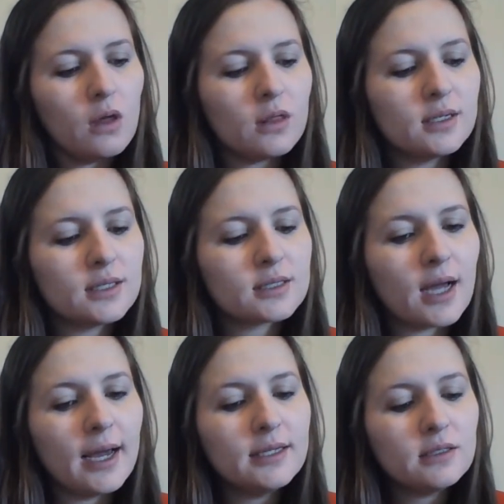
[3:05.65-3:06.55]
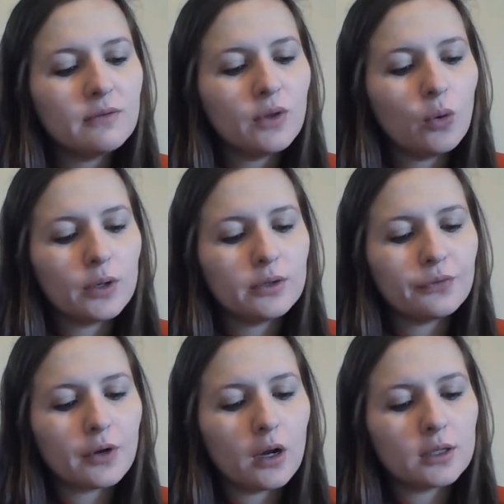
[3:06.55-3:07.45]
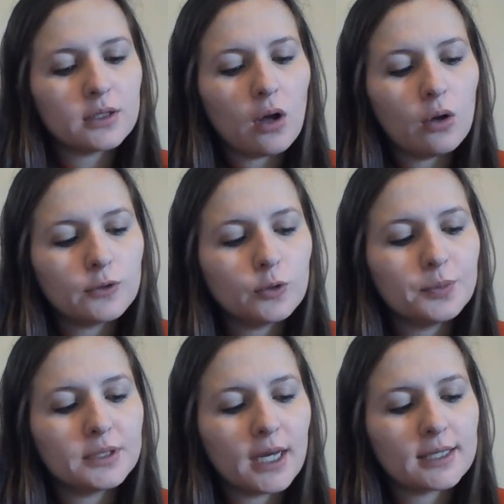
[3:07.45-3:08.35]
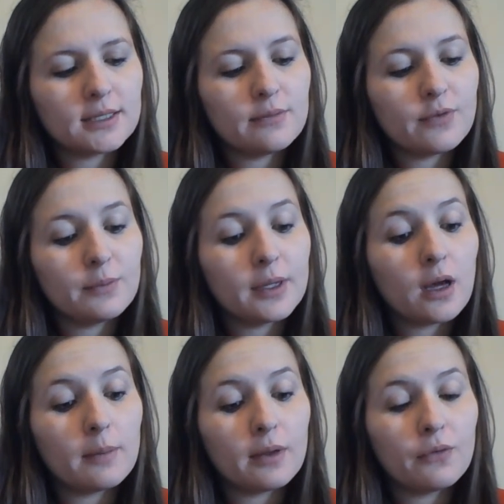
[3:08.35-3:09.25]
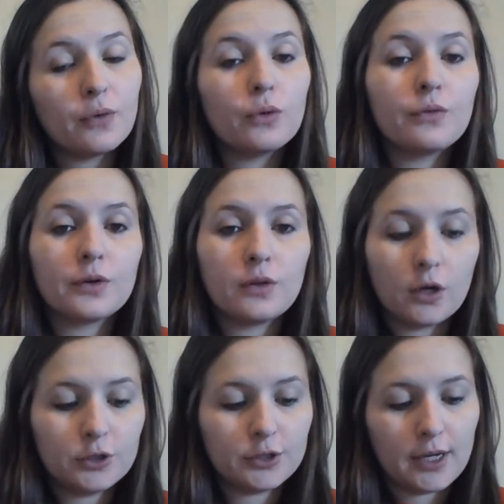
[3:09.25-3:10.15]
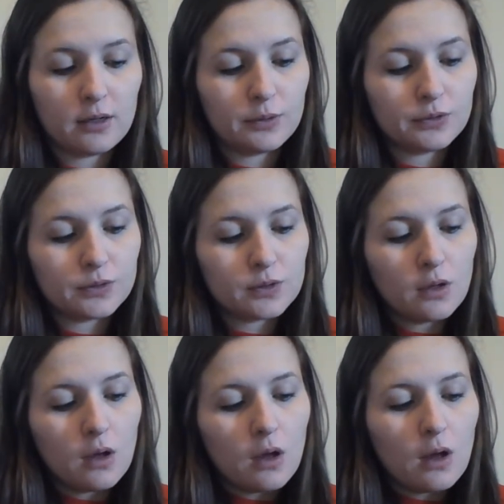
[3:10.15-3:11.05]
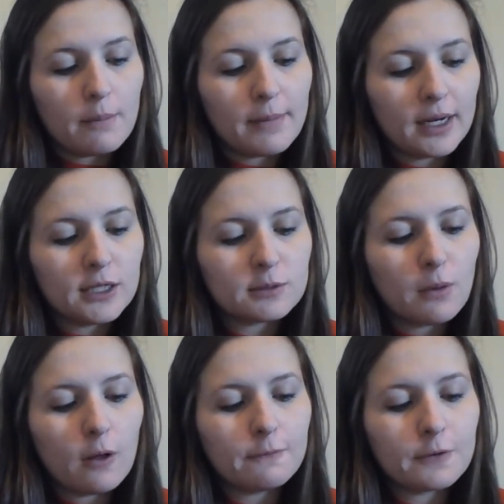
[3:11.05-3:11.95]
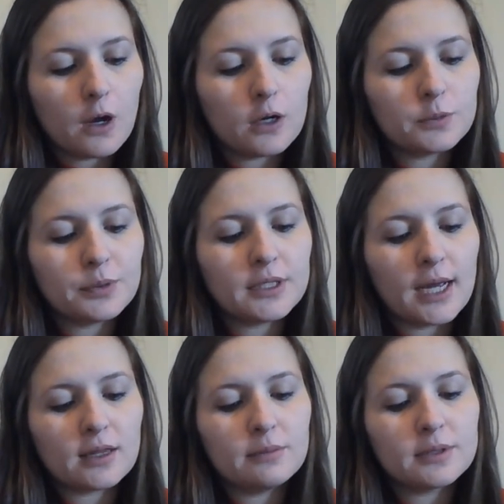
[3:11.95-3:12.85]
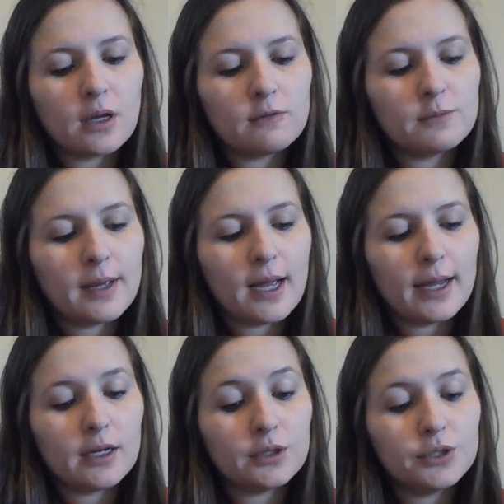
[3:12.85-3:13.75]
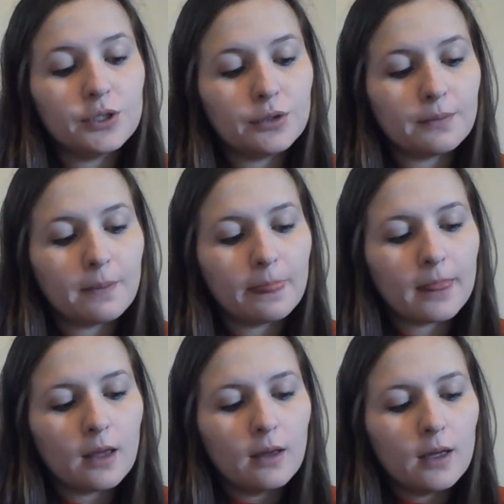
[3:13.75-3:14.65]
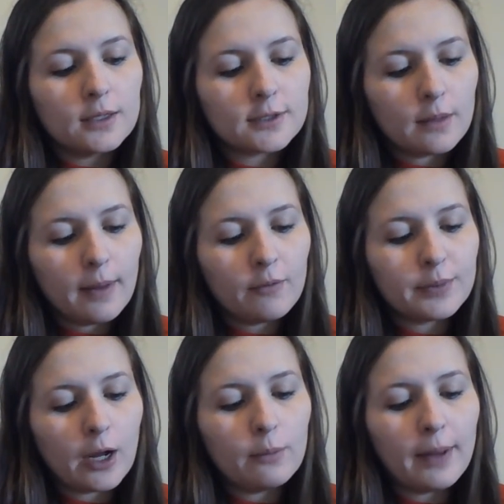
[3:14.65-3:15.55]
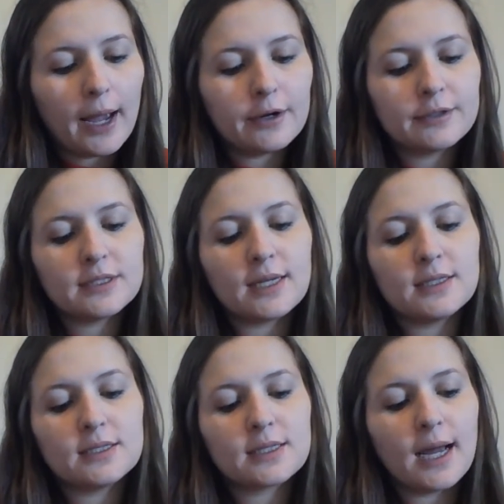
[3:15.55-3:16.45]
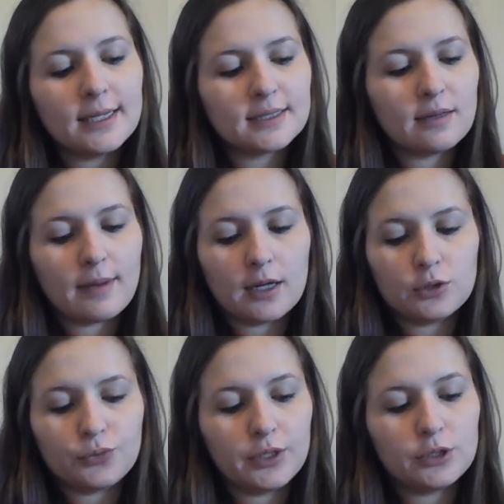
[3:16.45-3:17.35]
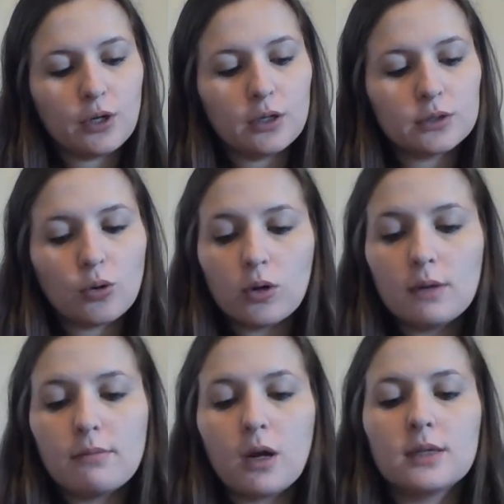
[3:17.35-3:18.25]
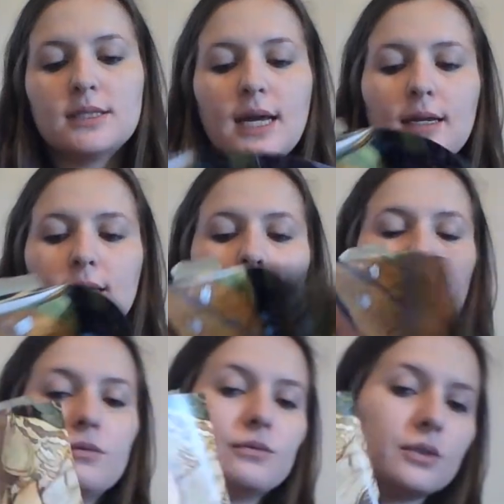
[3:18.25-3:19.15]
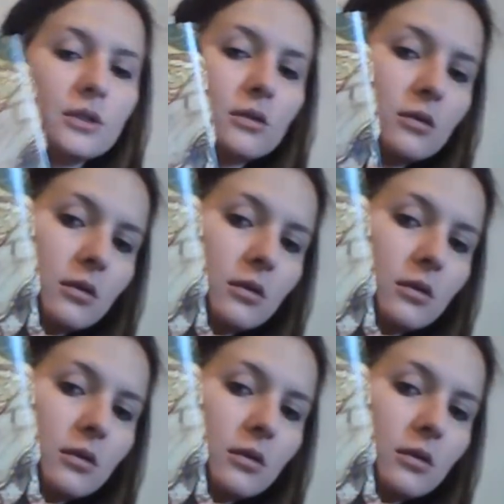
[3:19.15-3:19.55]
The disguise of the horned frogs also protects them from becoming food for larger animals. Many small frogs protect themselves by hiding too. Some have brown patterns that disguise them on tree trunks or among dead leaves.